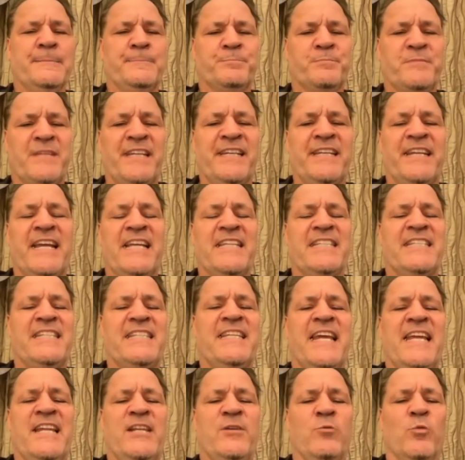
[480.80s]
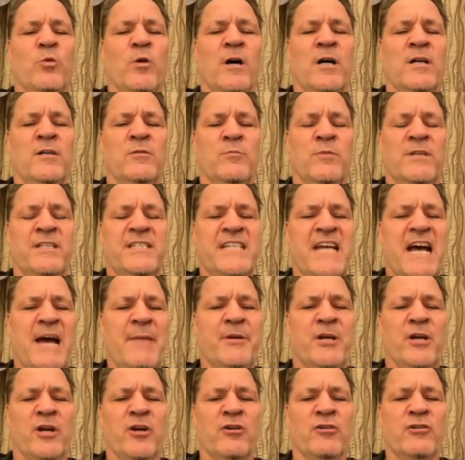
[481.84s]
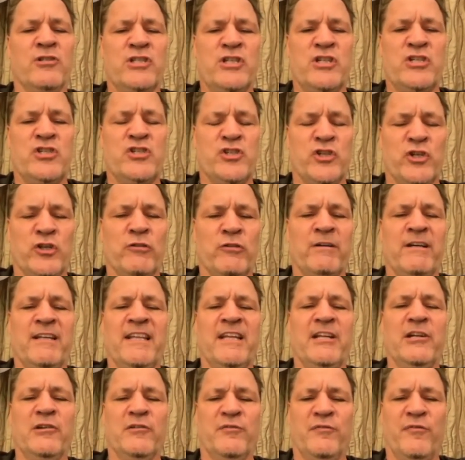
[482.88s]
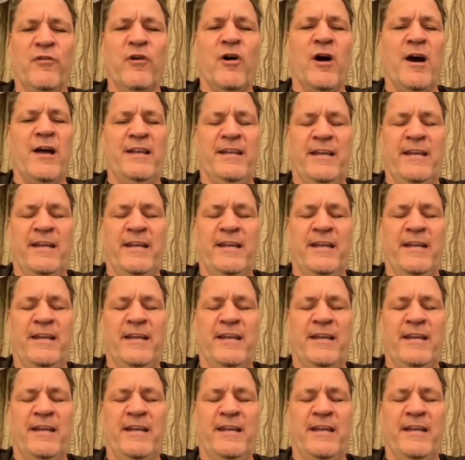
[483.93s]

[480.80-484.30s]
in 1981 when Tommy Hearns and Sugar Ray Leonard fought.